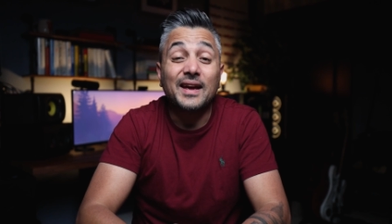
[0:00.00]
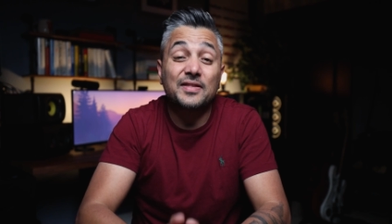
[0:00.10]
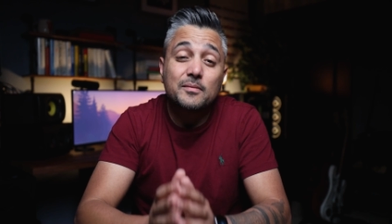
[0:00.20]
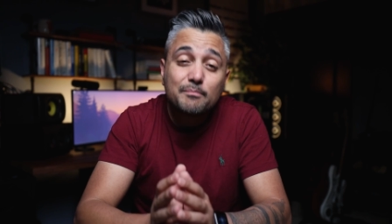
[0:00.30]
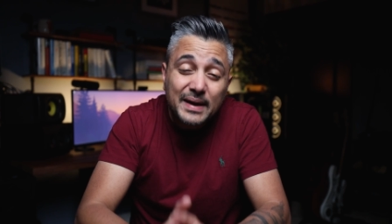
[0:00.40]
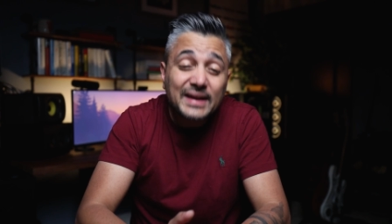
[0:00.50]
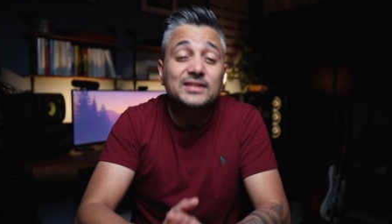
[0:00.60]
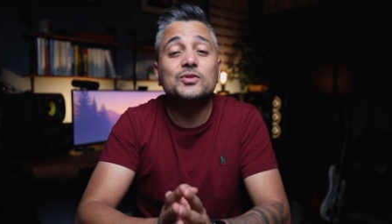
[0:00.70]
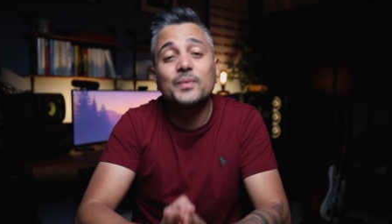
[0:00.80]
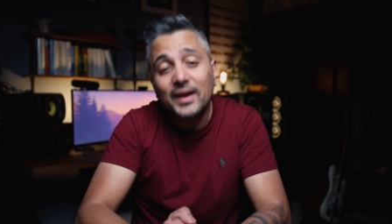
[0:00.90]
And the
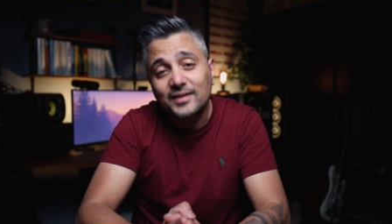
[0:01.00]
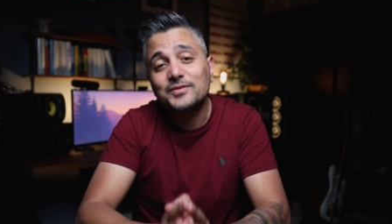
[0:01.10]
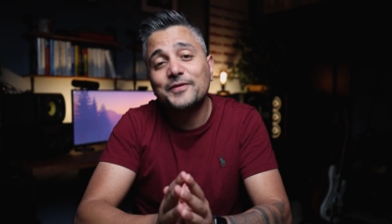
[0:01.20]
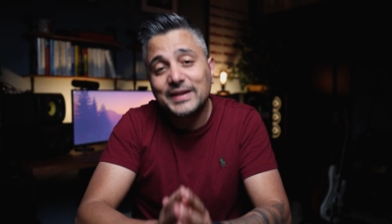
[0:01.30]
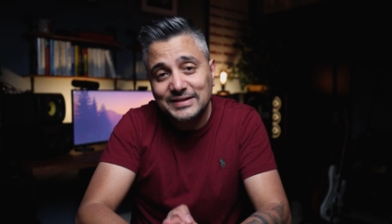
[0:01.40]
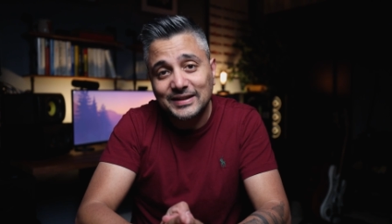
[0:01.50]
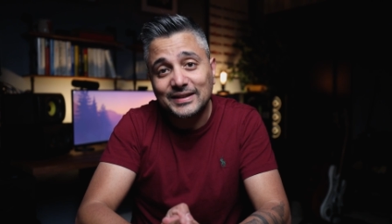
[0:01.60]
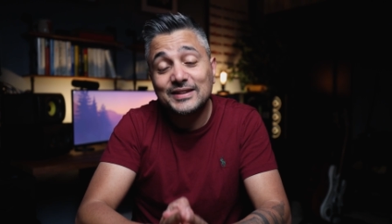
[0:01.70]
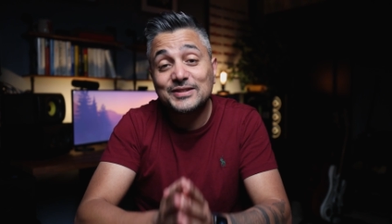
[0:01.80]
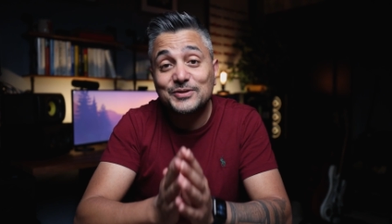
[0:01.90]
best way to fix it
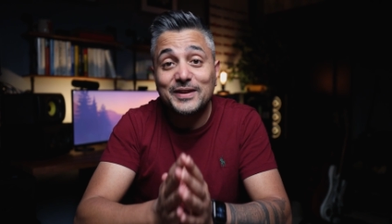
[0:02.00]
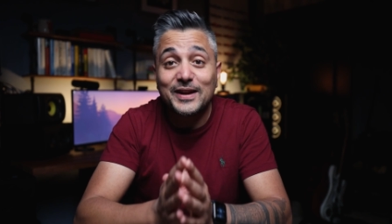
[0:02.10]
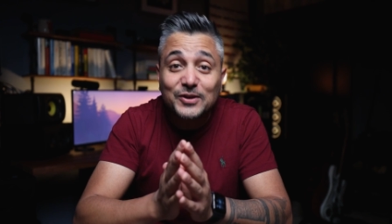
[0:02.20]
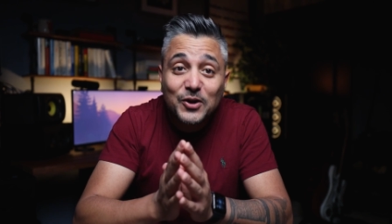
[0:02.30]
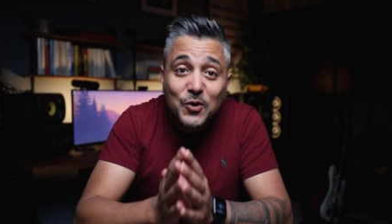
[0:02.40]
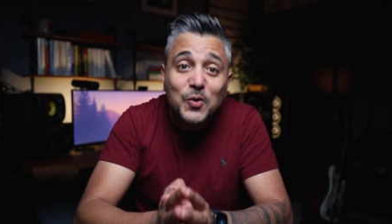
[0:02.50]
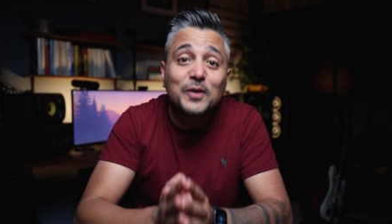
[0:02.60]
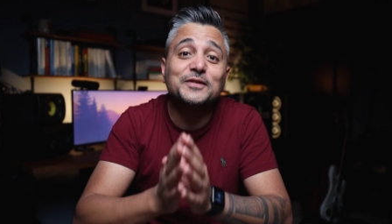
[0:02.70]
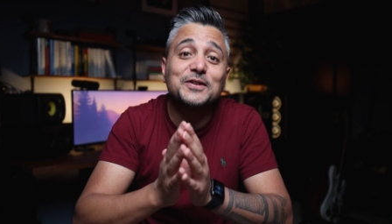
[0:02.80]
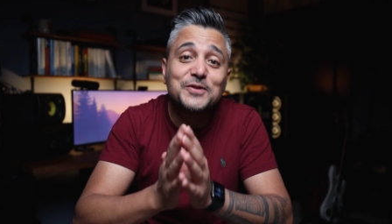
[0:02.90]
is to let go
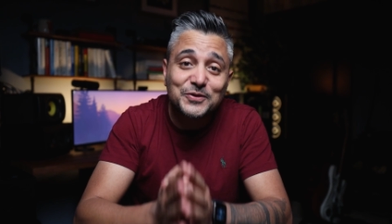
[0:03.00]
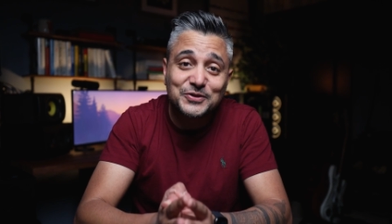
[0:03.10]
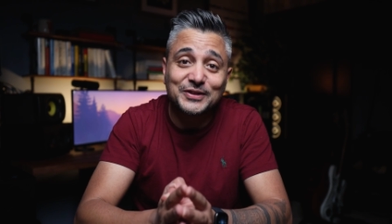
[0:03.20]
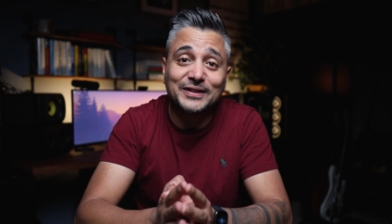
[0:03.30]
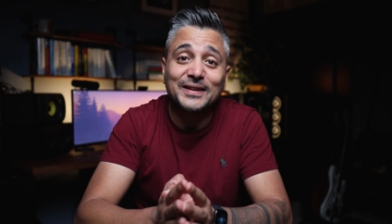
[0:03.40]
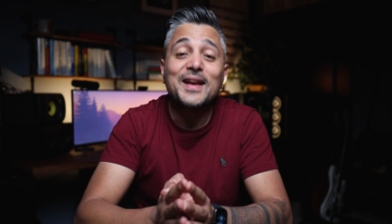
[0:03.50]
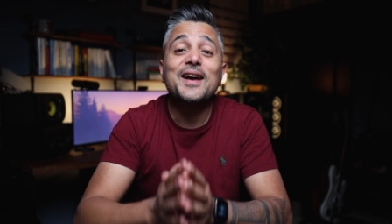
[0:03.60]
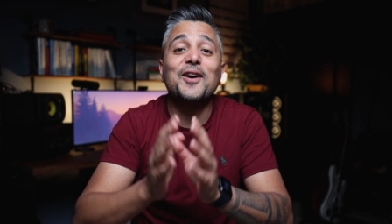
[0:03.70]
of the notion